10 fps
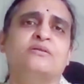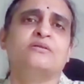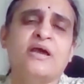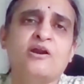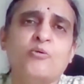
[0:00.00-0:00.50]

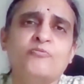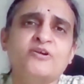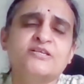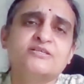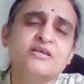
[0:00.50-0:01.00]
they are
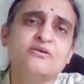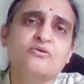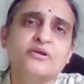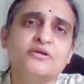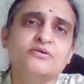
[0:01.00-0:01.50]
obviously
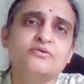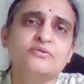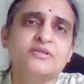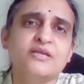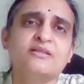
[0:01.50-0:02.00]
going to
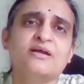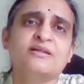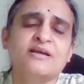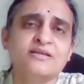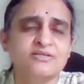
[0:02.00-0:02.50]
think
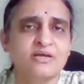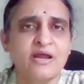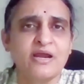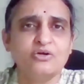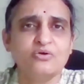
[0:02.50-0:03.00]
that is the
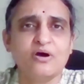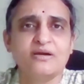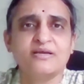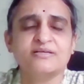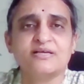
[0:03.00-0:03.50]
right
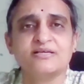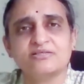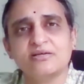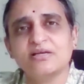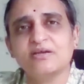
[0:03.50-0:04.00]
ORS and
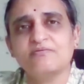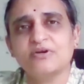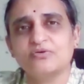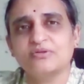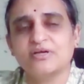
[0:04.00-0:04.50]
still give
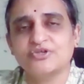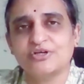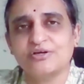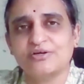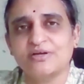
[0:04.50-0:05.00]
it to their
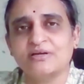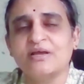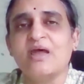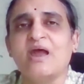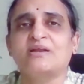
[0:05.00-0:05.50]
children.
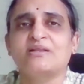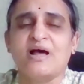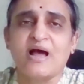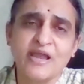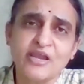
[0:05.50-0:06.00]
And the
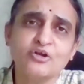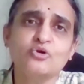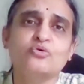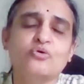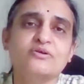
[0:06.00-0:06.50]
high
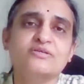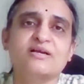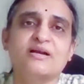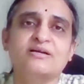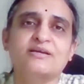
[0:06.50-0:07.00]
glucose
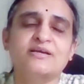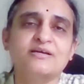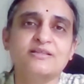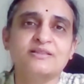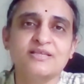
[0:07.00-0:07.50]

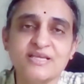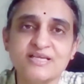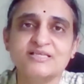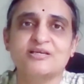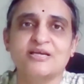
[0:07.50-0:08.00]
content in
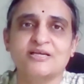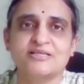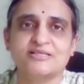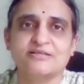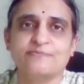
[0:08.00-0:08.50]
these
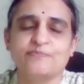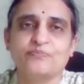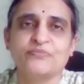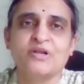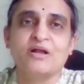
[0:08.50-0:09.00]
drinks,
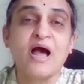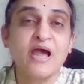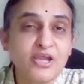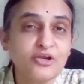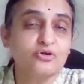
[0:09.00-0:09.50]

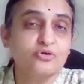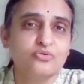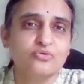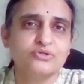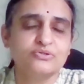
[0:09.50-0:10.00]

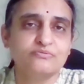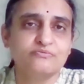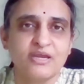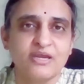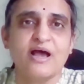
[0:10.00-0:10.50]

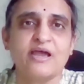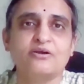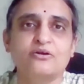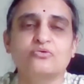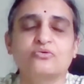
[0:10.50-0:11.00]
very high
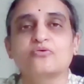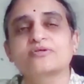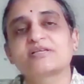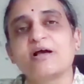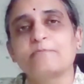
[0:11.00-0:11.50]

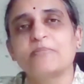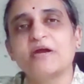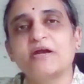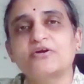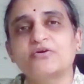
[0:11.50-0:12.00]
glucose
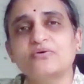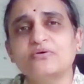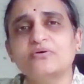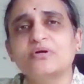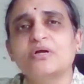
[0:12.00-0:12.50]
compared
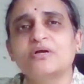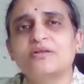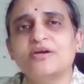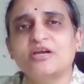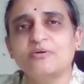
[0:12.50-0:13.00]
to
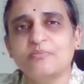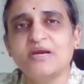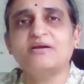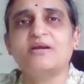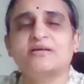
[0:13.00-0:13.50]
the
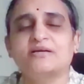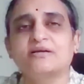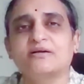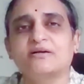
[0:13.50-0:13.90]
recommended